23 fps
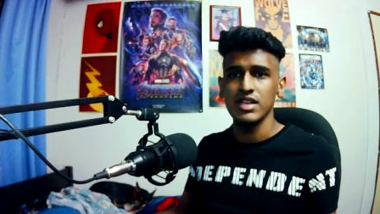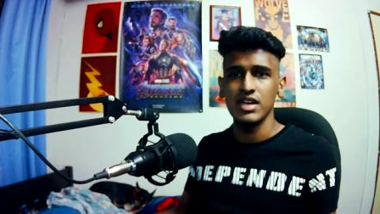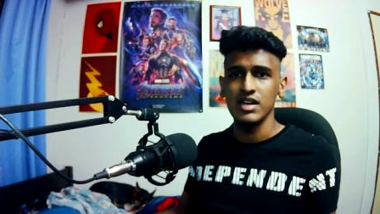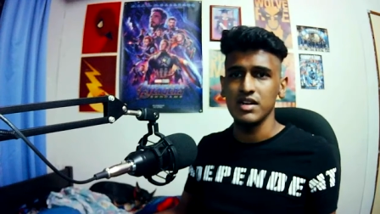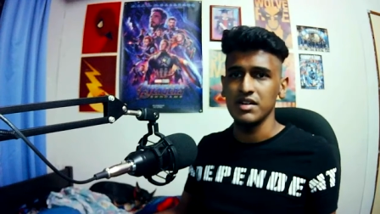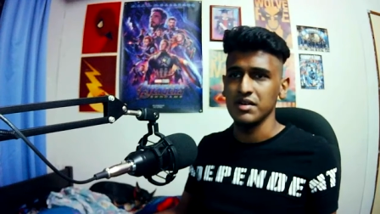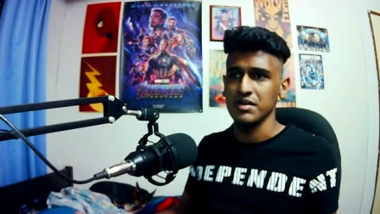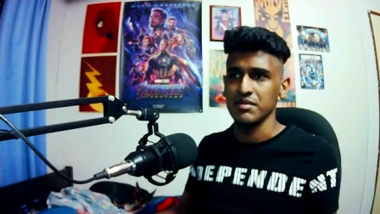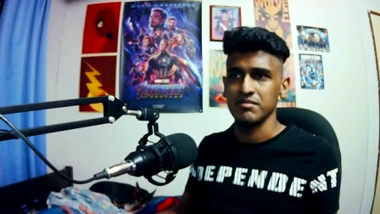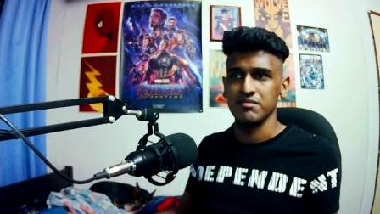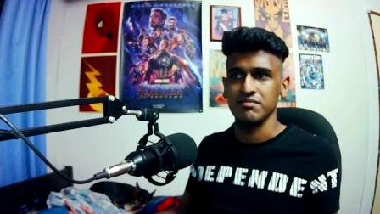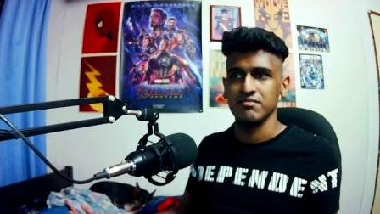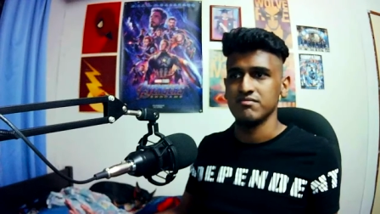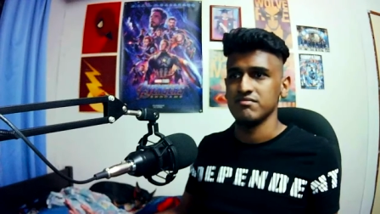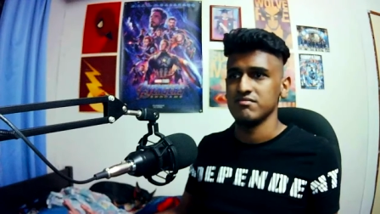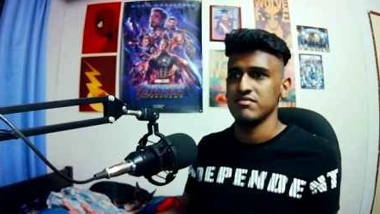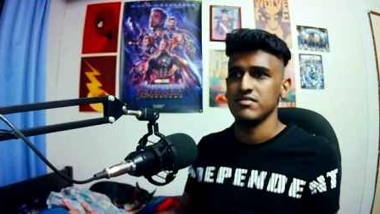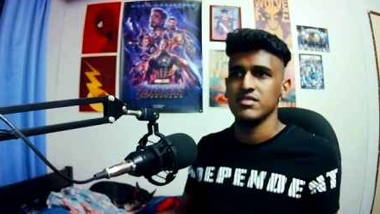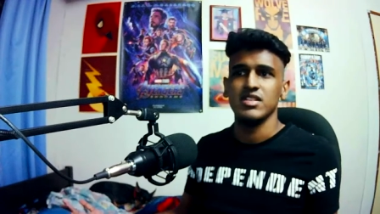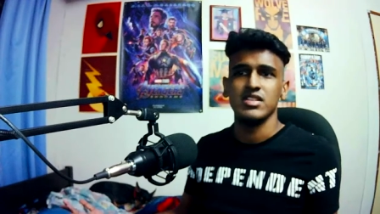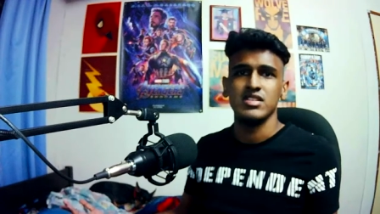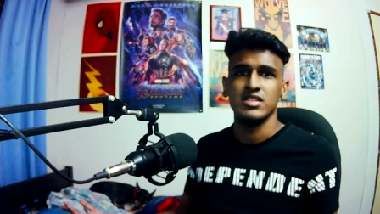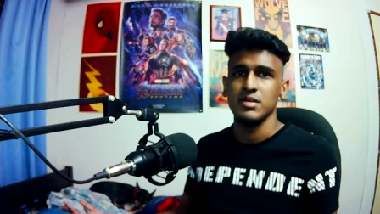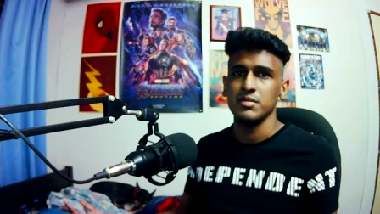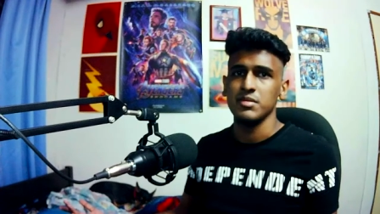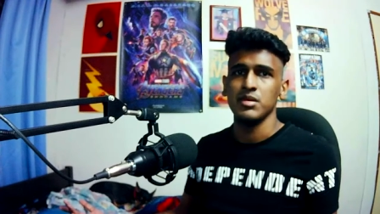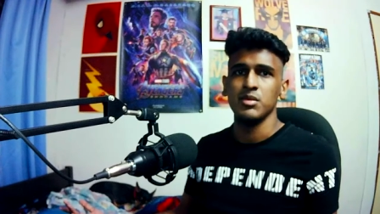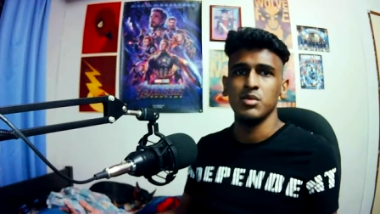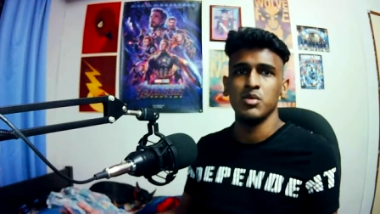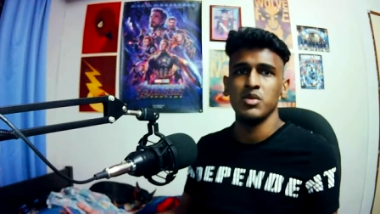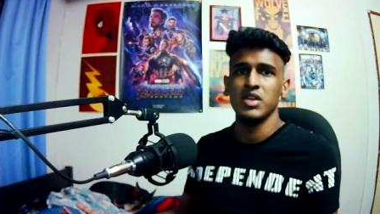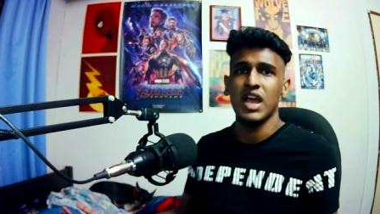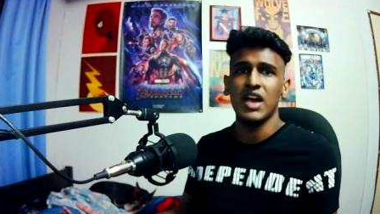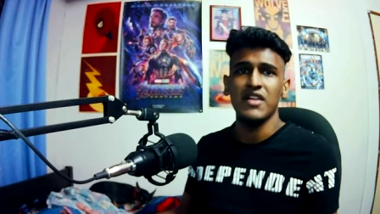um
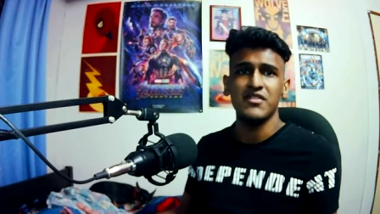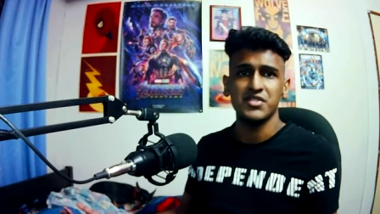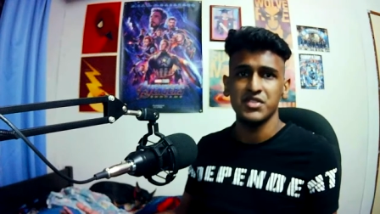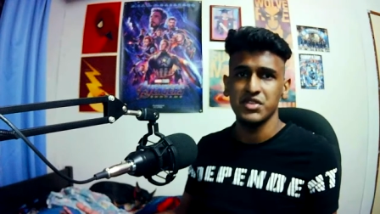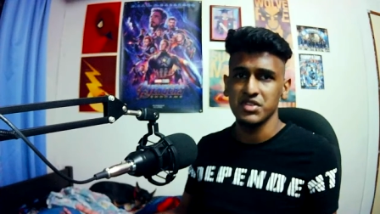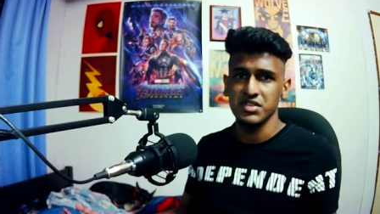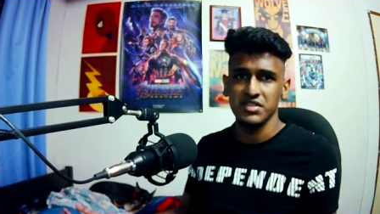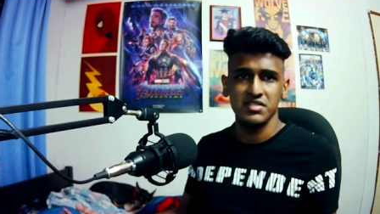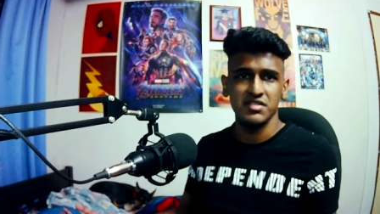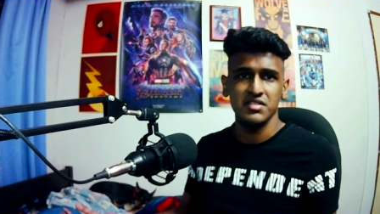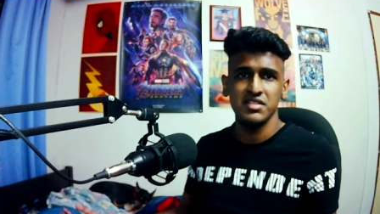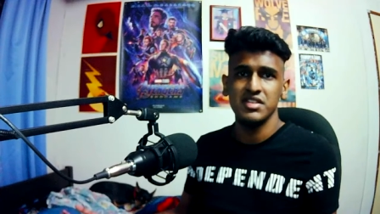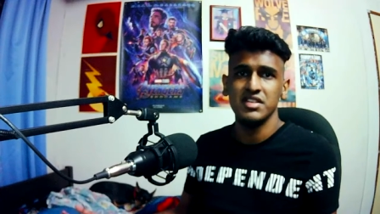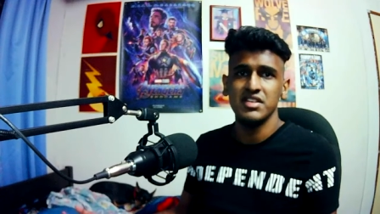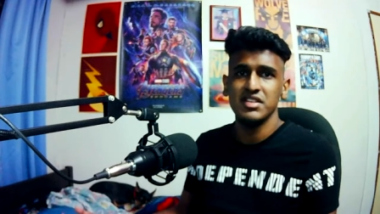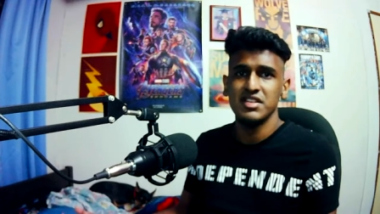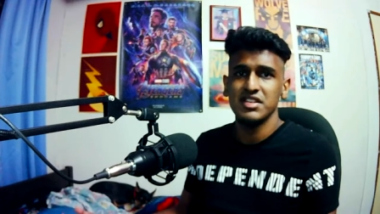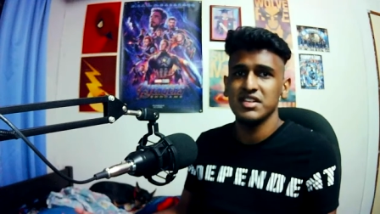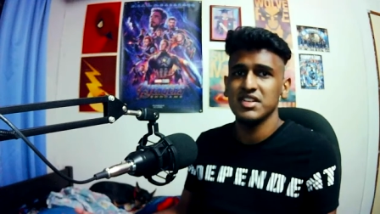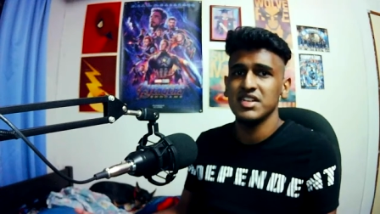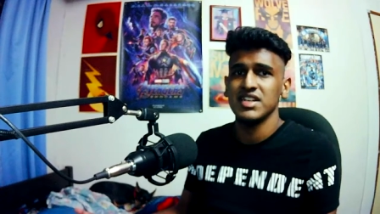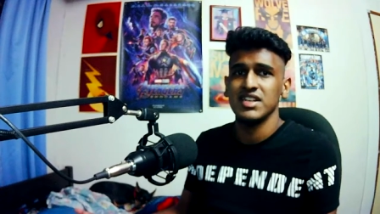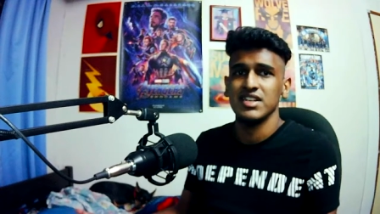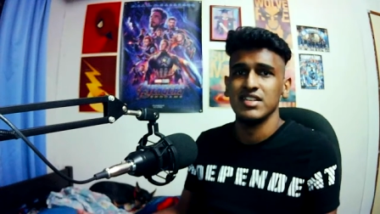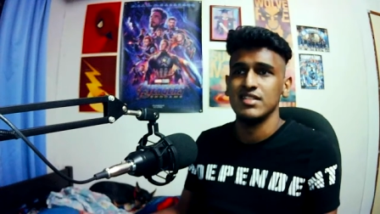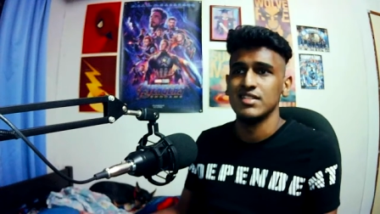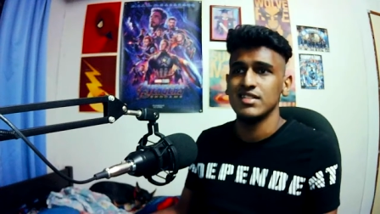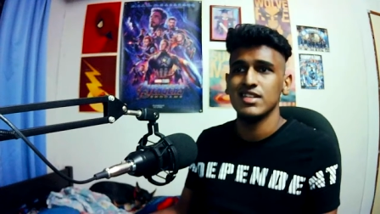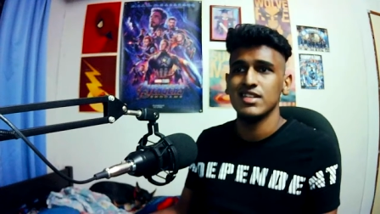WWE after this because